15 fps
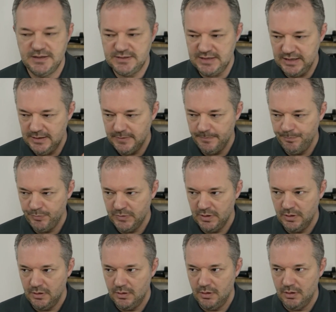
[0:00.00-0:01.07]
See,
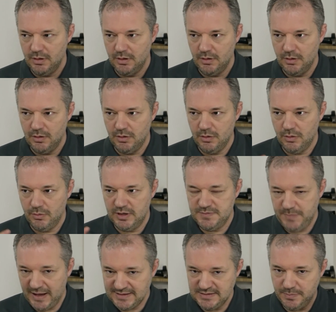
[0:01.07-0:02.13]

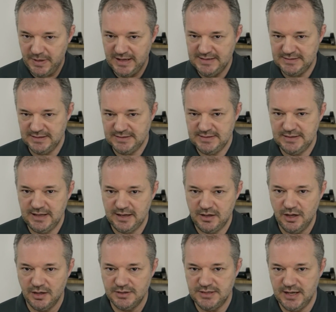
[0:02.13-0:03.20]
it's back to basics in that
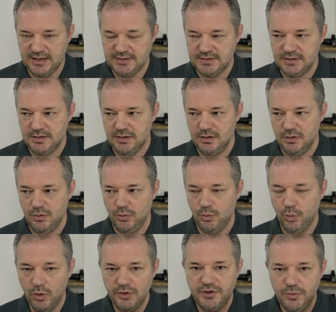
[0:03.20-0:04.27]
context.
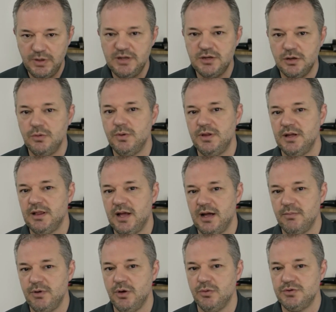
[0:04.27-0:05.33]
What do we do when the
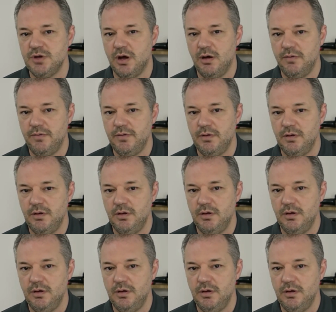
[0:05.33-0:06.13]
alarm goes off?